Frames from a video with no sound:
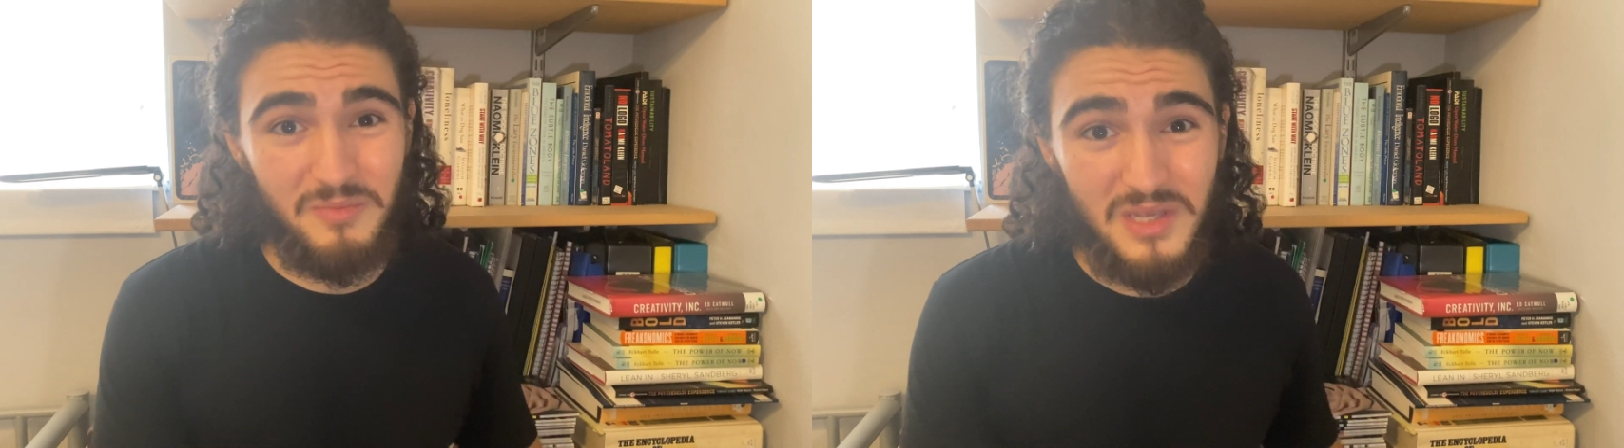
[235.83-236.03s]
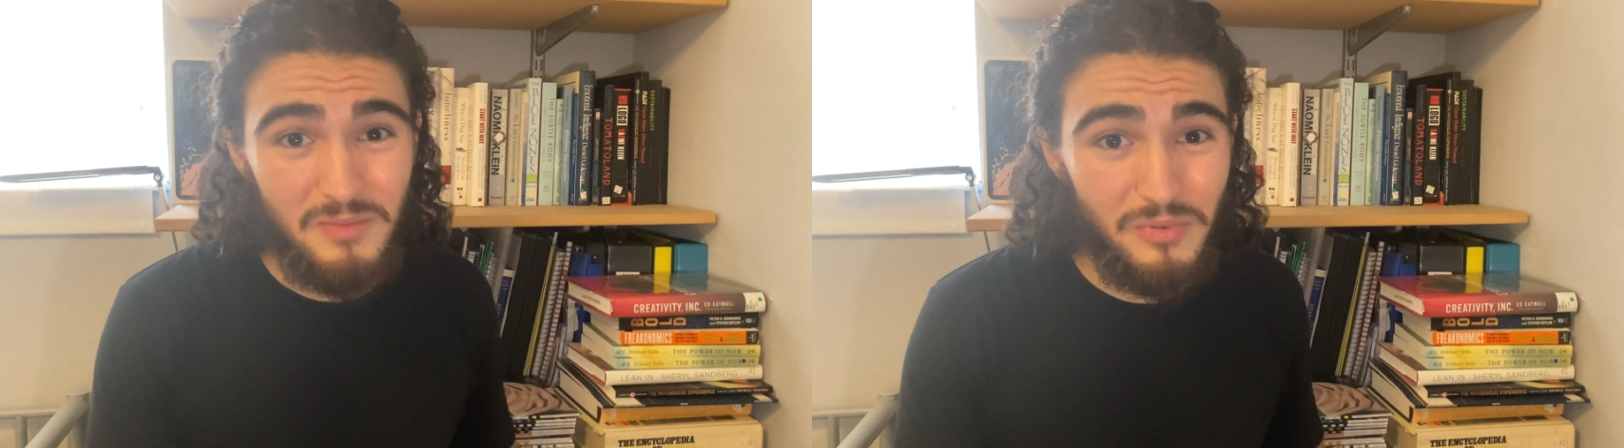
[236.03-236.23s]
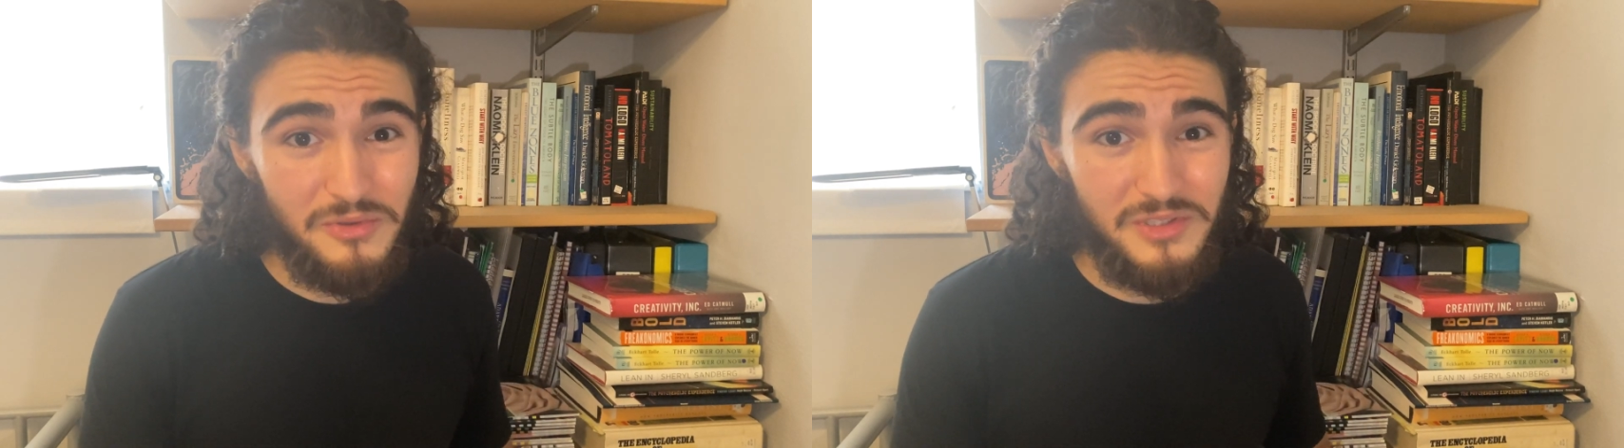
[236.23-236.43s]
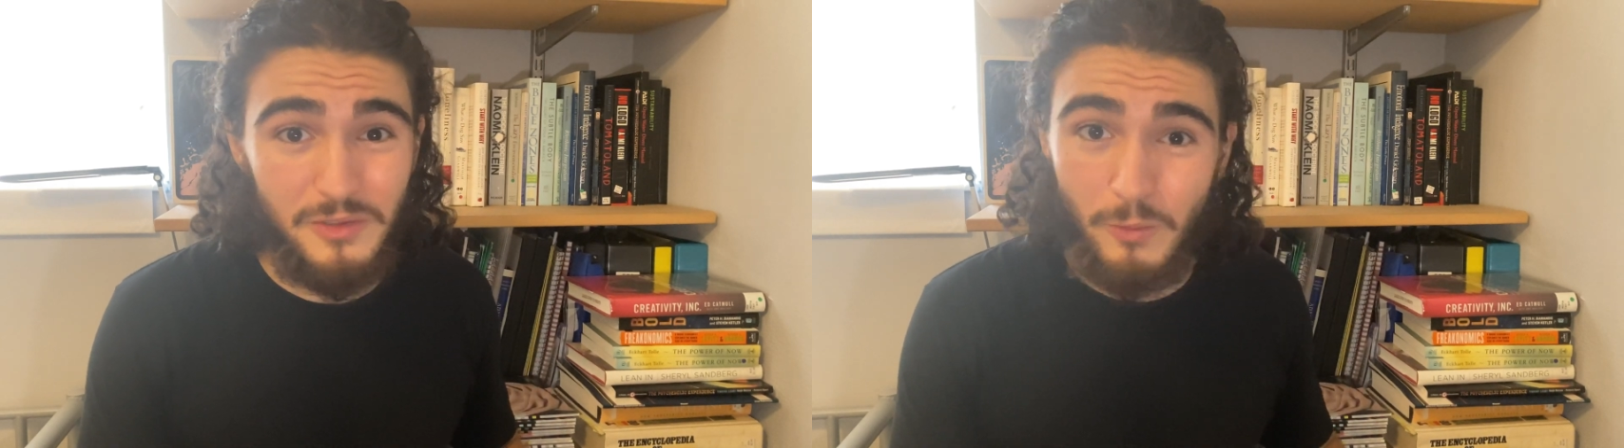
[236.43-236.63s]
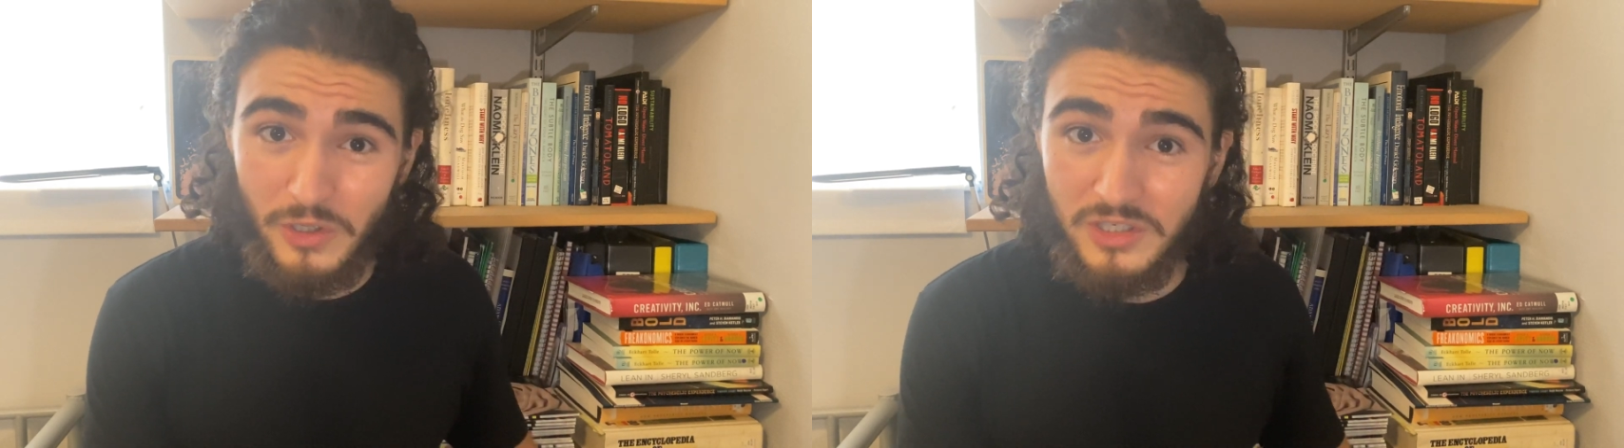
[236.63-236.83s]
people did
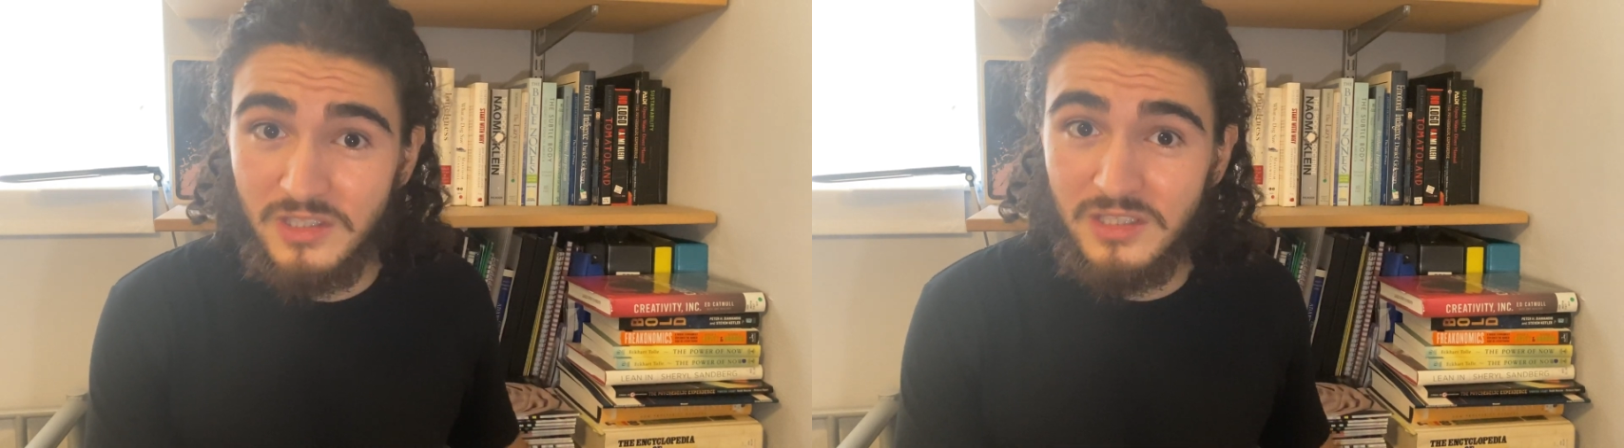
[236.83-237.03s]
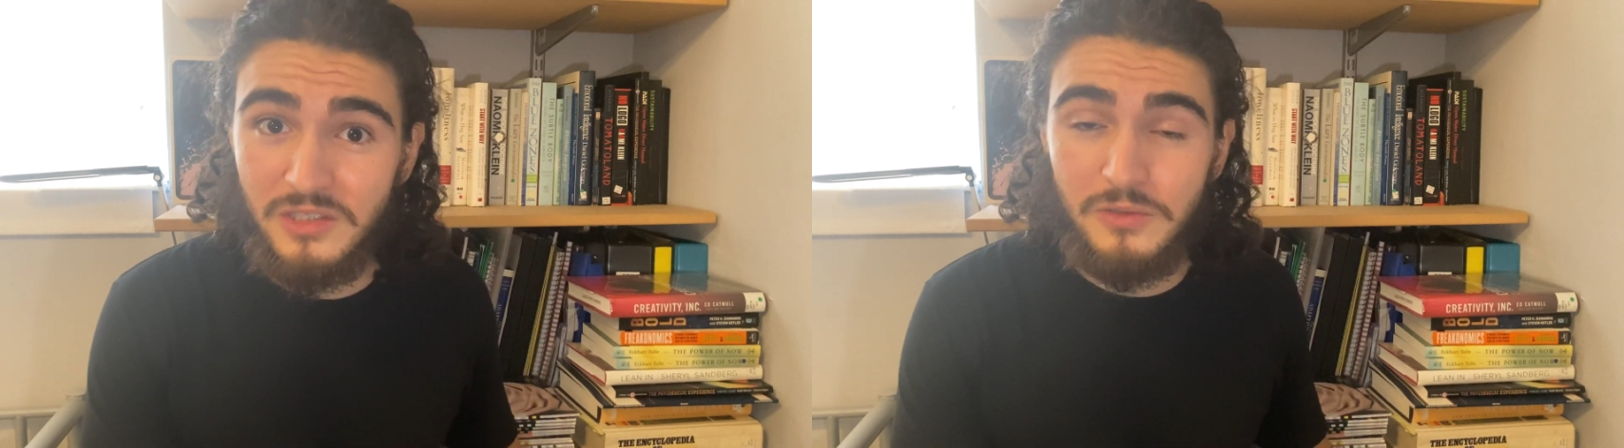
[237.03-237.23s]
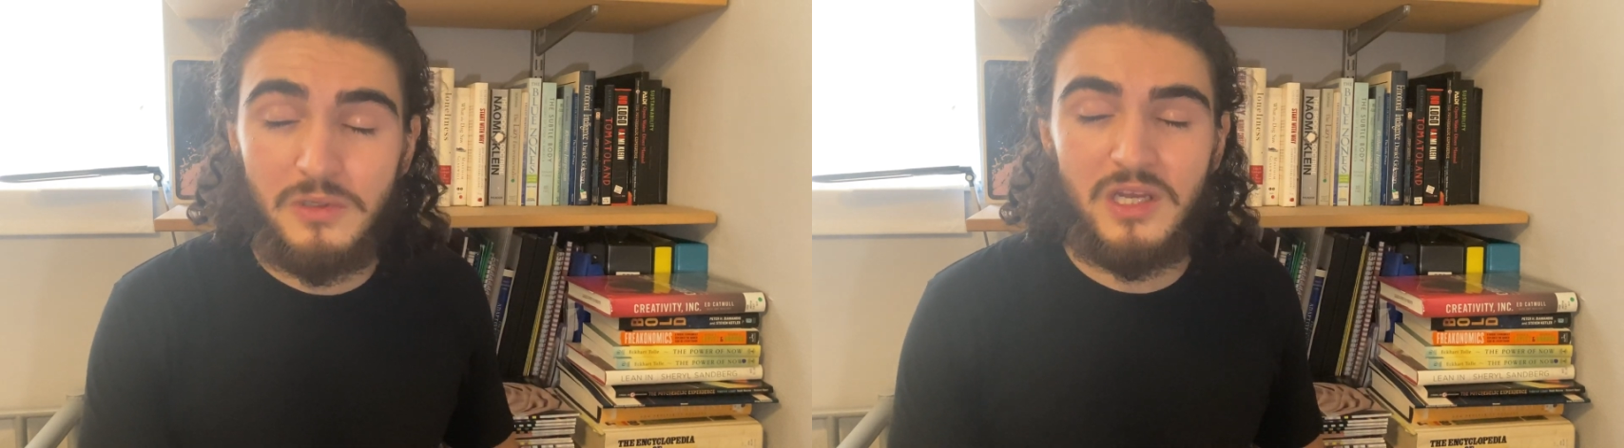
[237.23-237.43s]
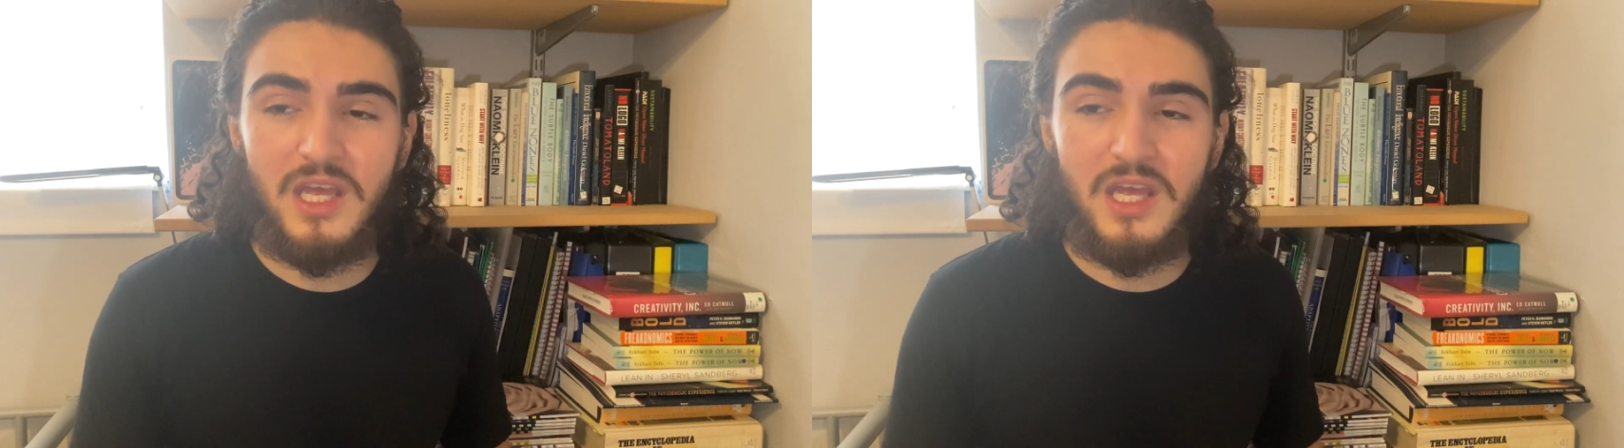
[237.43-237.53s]
worse than you.